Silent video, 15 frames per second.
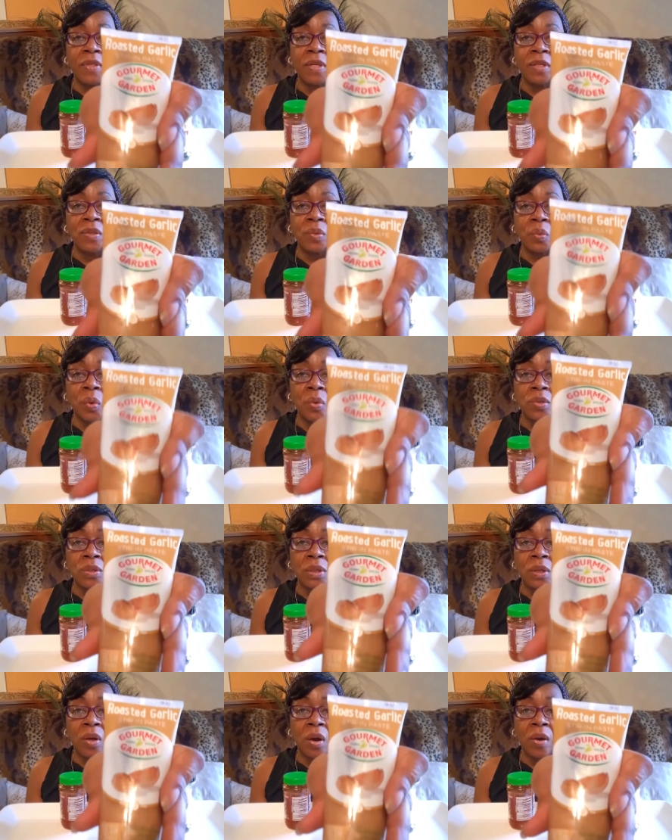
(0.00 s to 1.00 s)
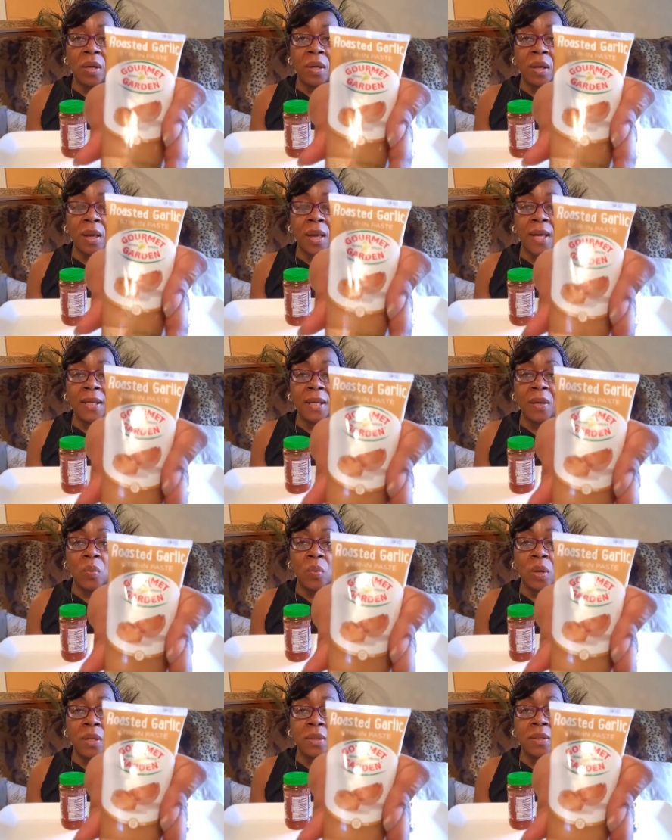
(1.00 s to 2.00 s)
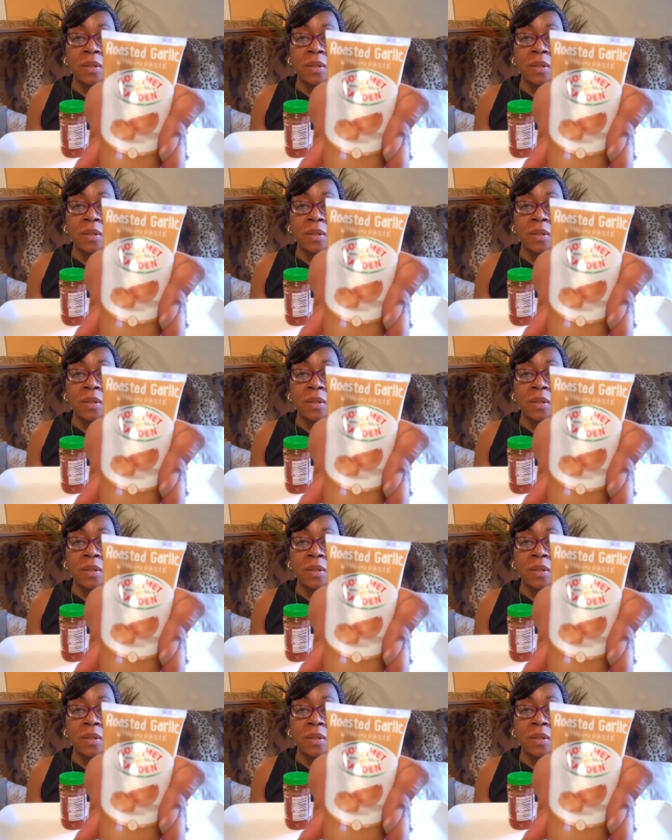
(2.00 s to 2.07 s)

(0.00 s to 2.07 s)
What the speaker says: this roasted garlic, and it was